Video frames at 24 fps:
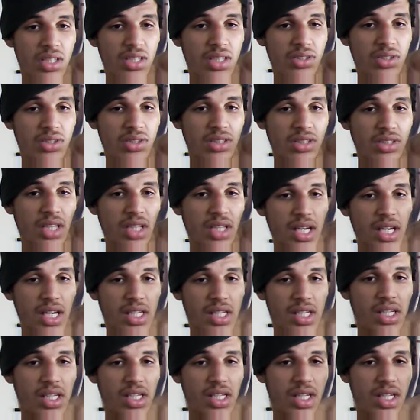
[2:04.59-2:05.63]
It was
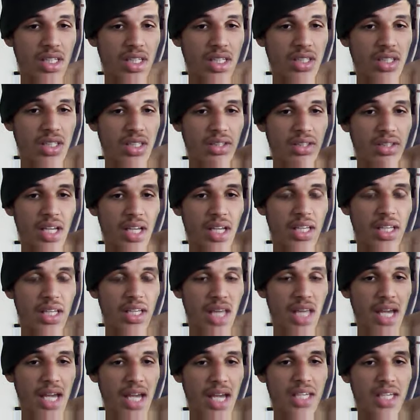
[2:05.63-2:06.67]
like, it was like,
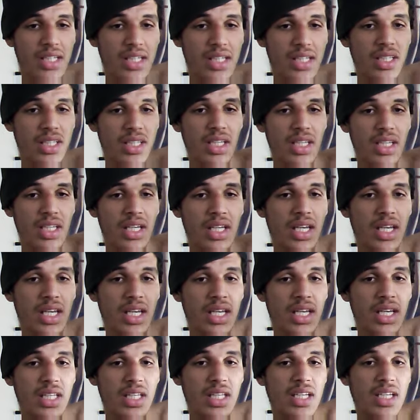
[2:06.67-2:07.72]
like,
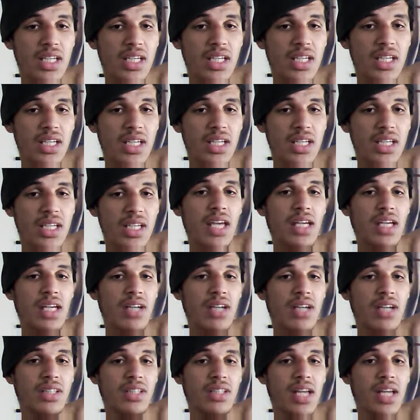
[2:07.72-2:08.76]
and, and
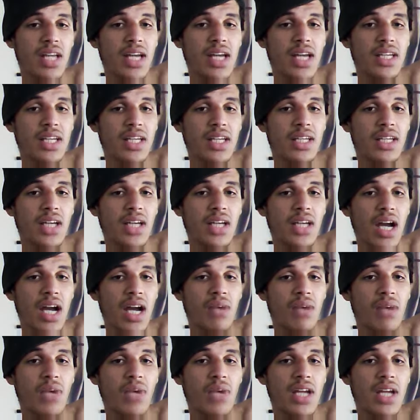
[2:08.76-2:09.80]
I was like,
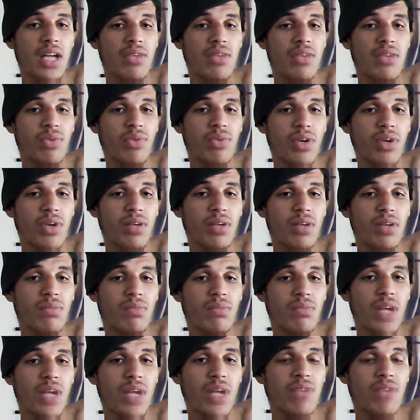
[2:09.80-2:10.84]
I'm ready for
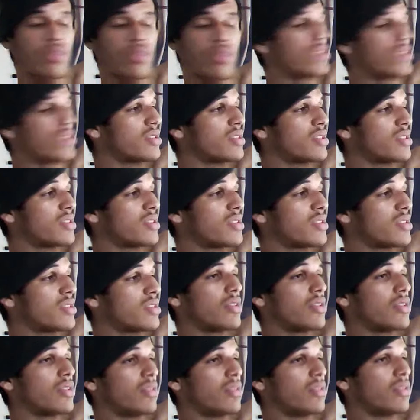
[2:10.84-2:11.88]
breakfast.
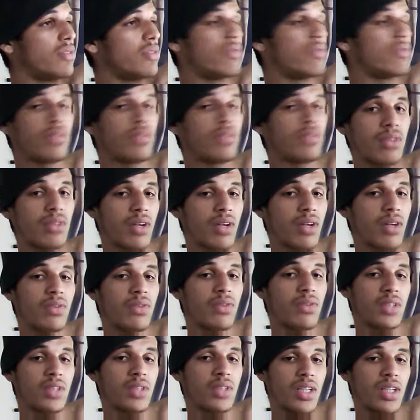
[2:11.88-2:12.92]
You know
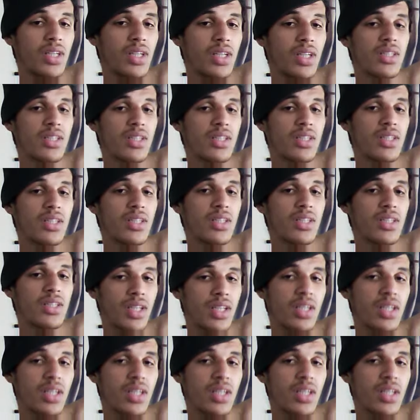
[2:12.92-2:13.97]
what it is.
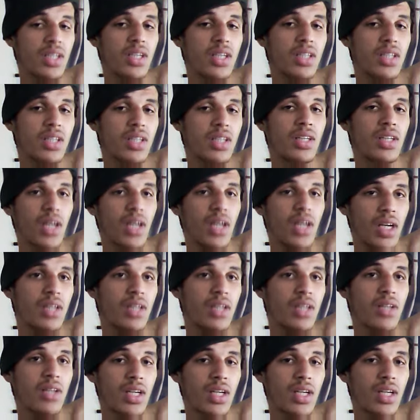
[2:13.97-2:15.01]
Yeah, I
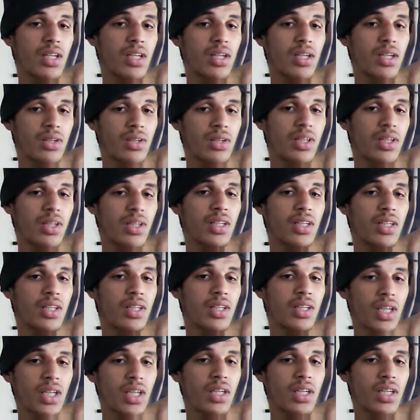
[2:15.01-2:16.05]
already know I
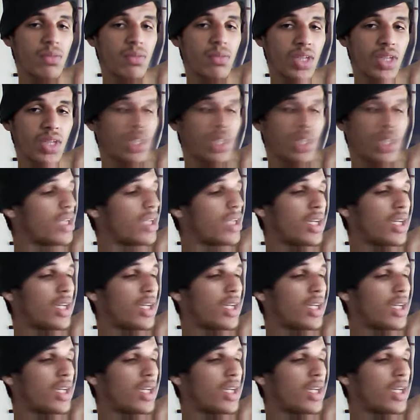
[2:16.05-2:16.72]
came in.